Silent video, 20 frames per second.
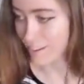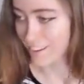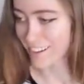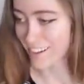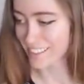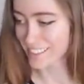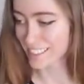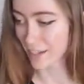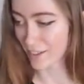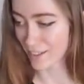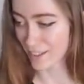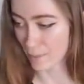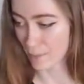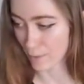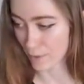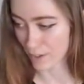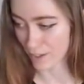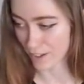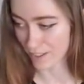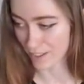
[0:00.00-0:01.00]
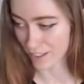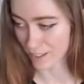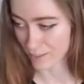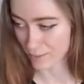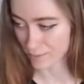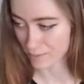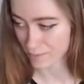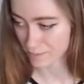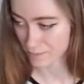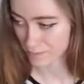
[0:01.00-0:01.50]
I doubted that I put it in
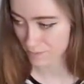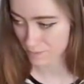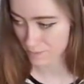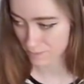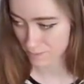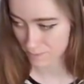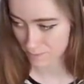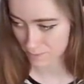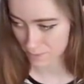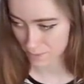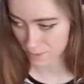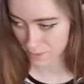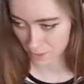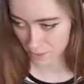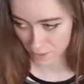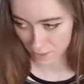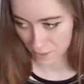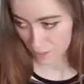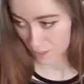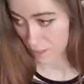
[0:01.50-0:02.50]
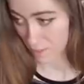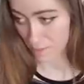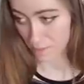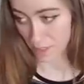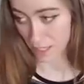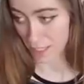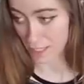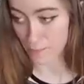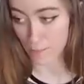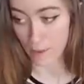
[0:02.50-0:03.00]
there.
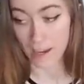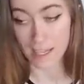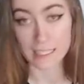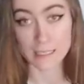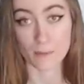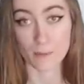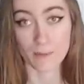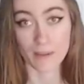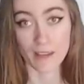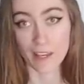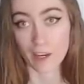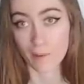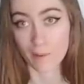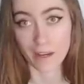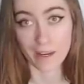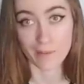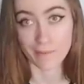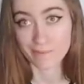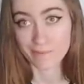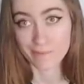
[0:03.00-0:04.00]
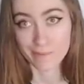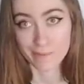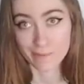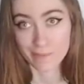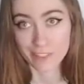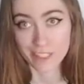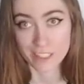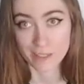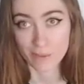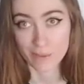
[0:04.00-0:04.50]
That's possible, Piano Man.
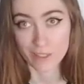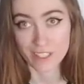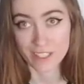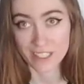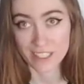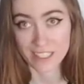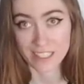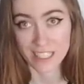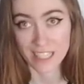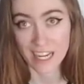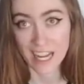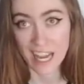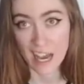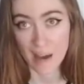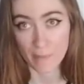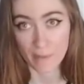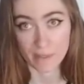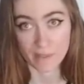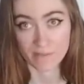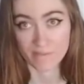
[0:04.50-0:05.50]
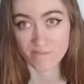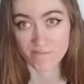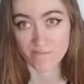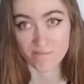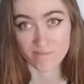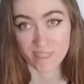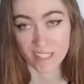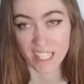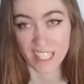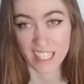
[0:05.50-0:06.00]
What's the worst that's gonna happen?
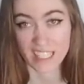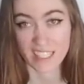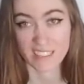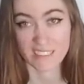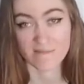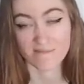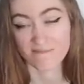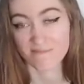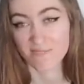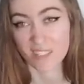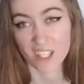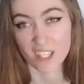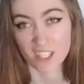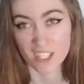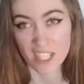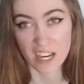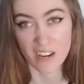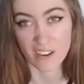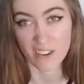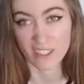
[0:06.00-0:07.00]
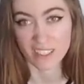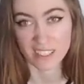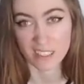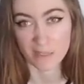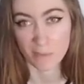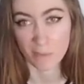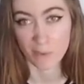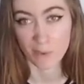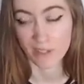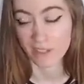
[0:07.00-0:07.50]
My leg, I'll shower at
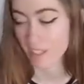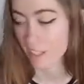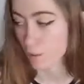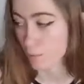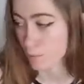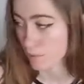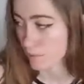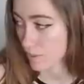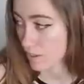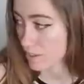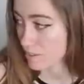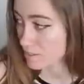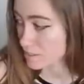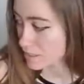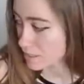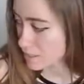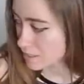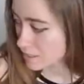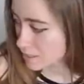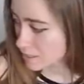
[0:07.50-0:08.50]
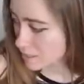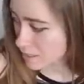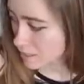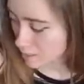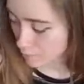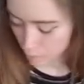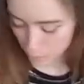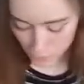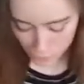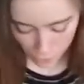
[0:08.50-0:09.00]
some point. That'll be fine.
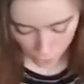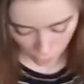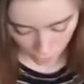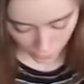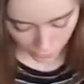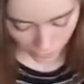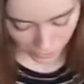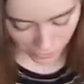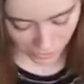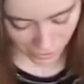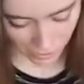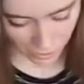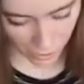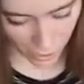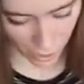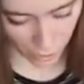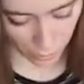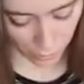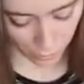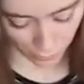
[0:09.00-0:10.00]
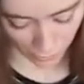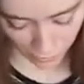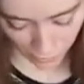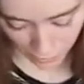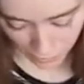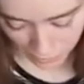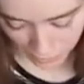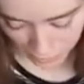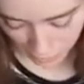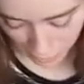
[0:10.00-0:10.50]
I'm really struggling to get these stupid fucking
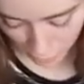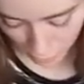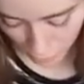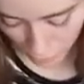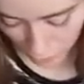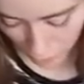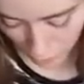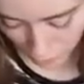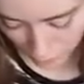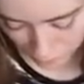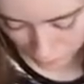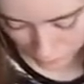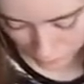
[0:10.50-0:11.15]
things out right now.